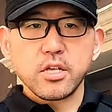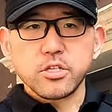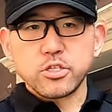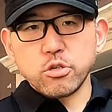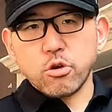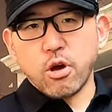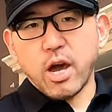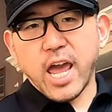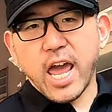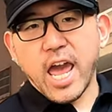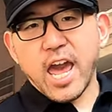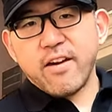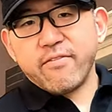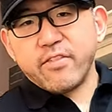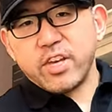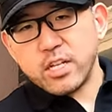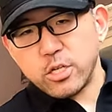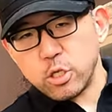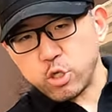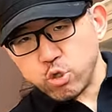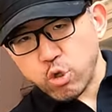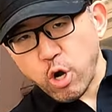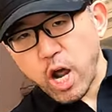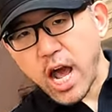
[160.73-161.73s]
So I have
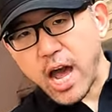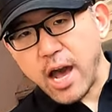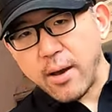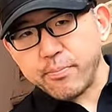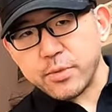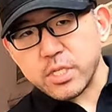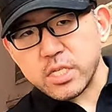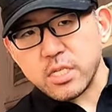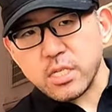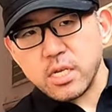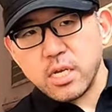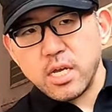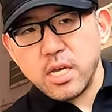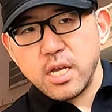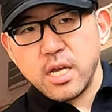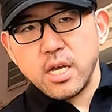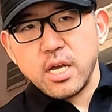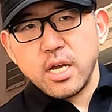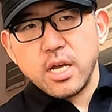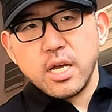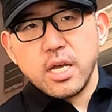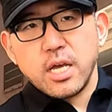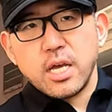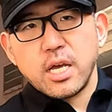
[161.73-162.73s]
it dropped
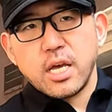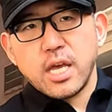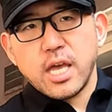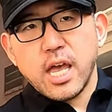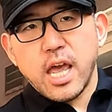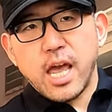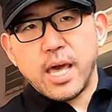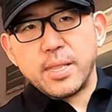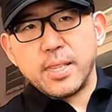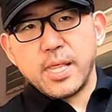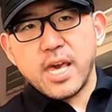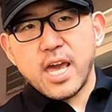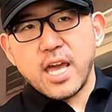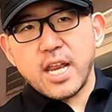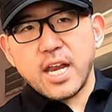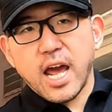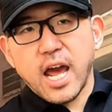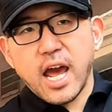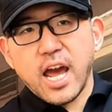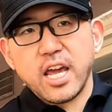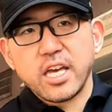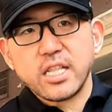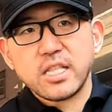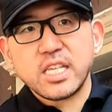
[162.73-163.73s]
and then
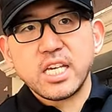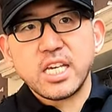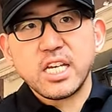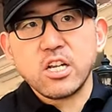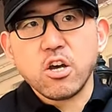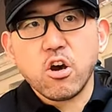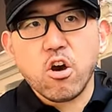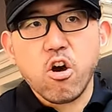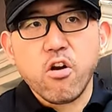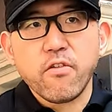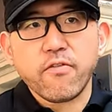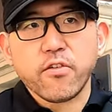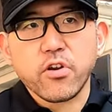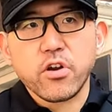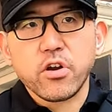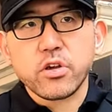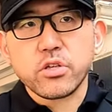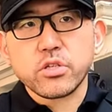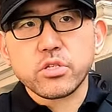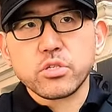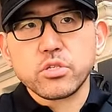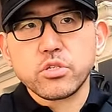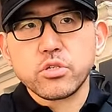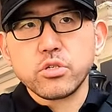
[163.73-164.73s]
I lean
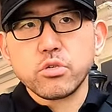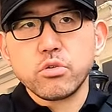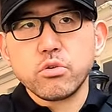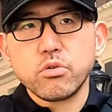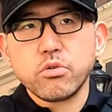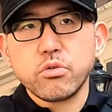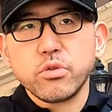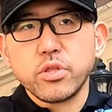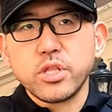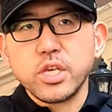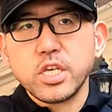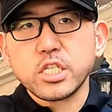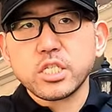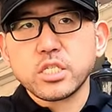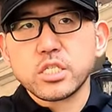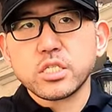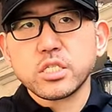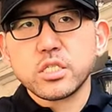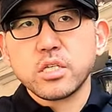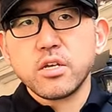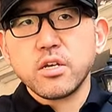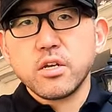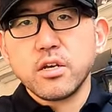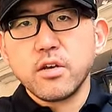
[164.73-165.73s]
over to
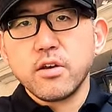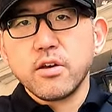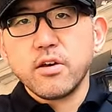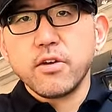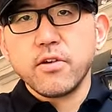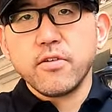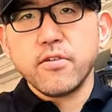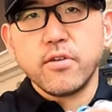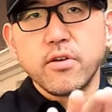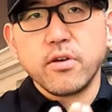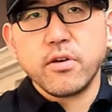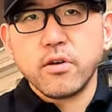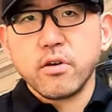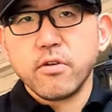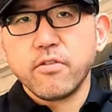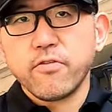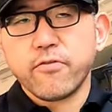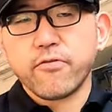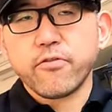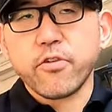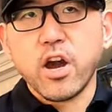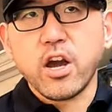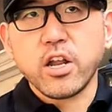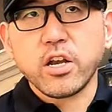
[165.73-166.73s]
this
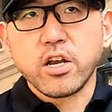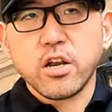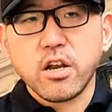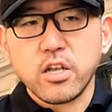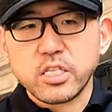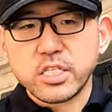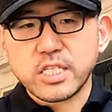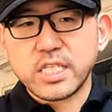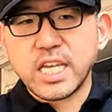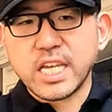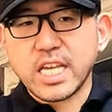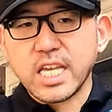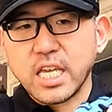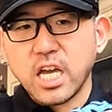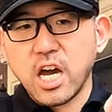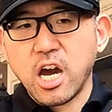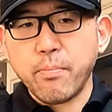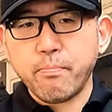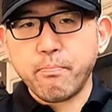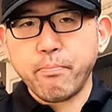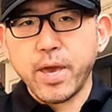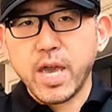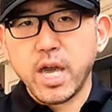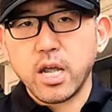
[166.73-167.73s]
front sticking
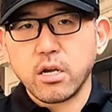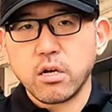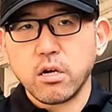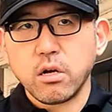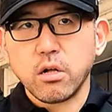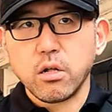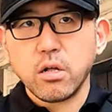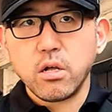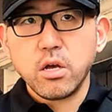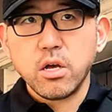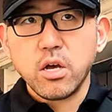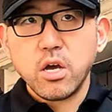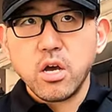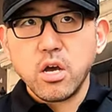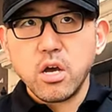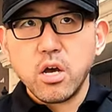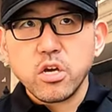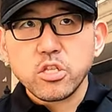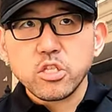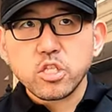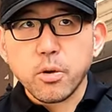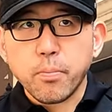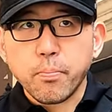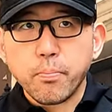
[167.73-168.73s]
up pedal
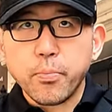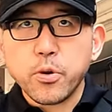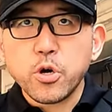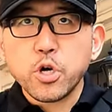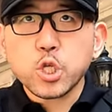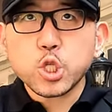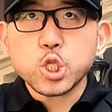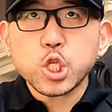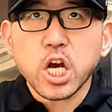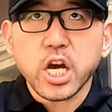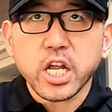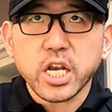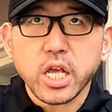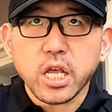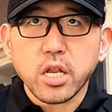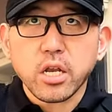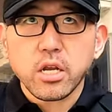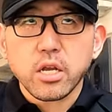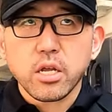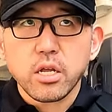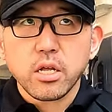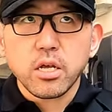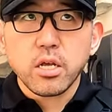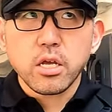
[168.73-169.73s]
to push on
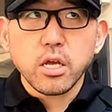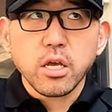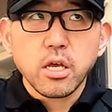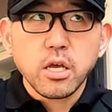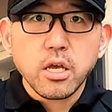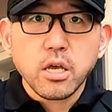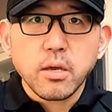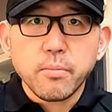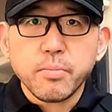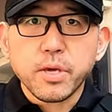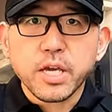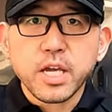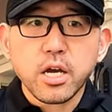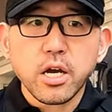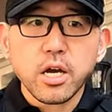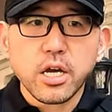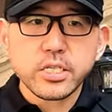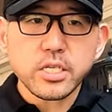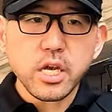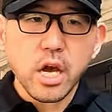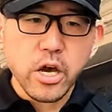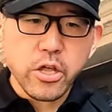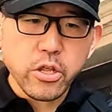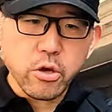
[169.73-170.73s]
it.
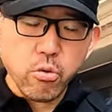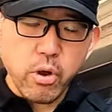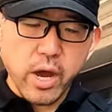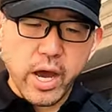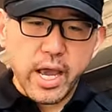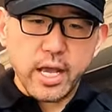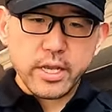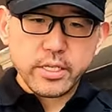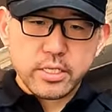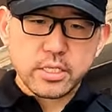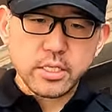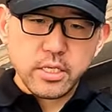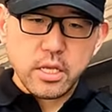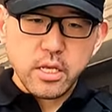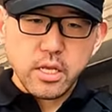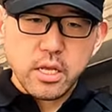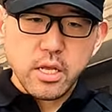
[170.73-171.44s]
Because otherwise,